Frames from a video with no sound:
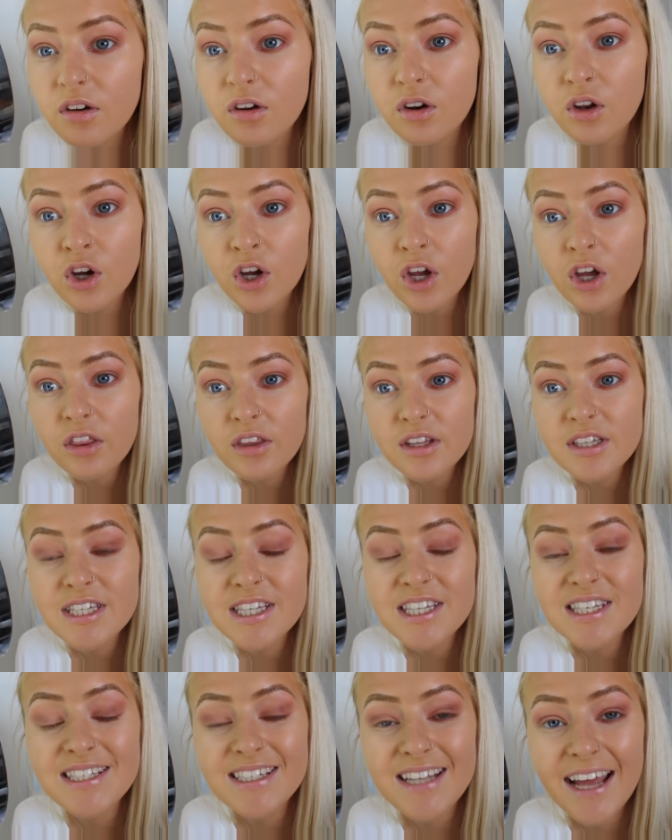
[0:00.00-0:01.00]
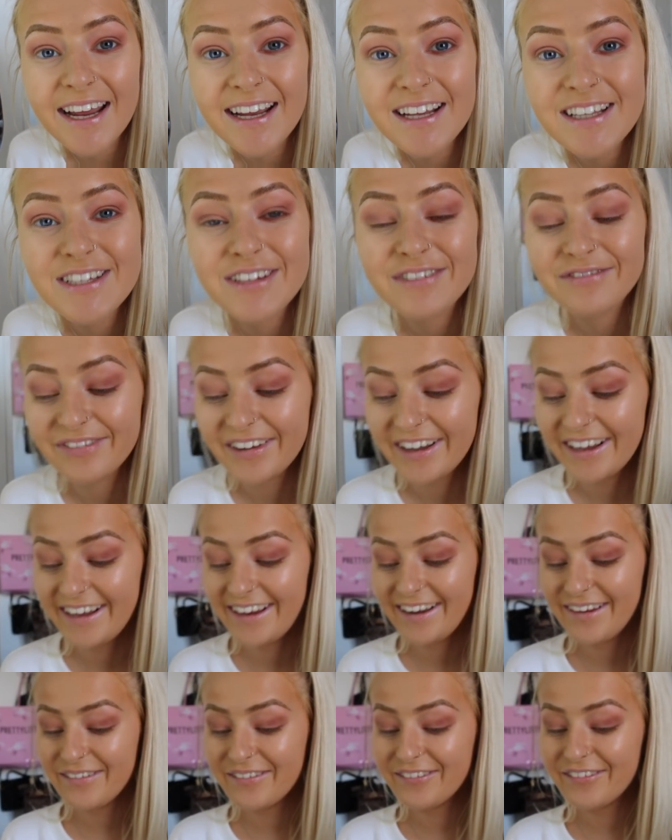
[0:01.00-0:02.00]
Look at the state of
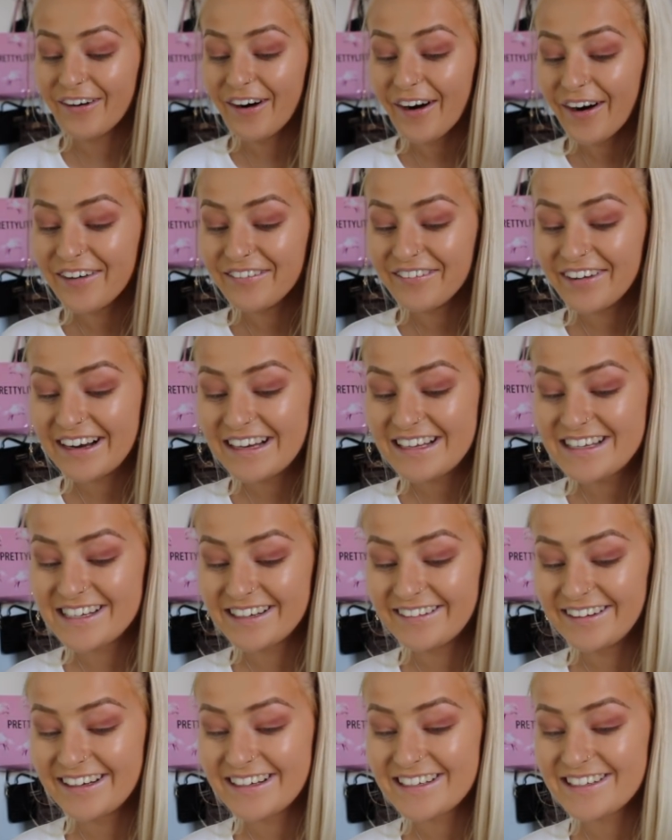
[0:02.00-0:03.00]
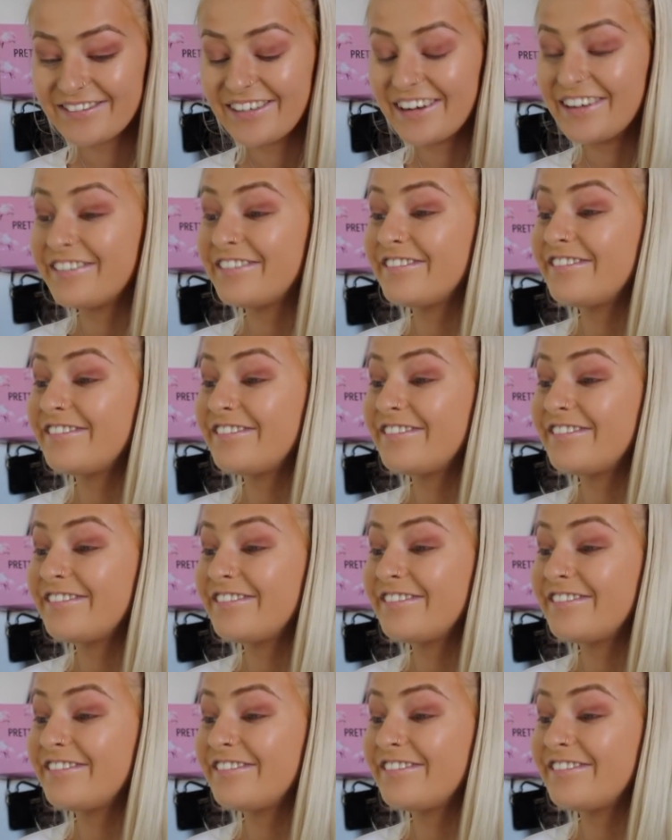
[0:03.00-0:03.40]
me. What am I doing to my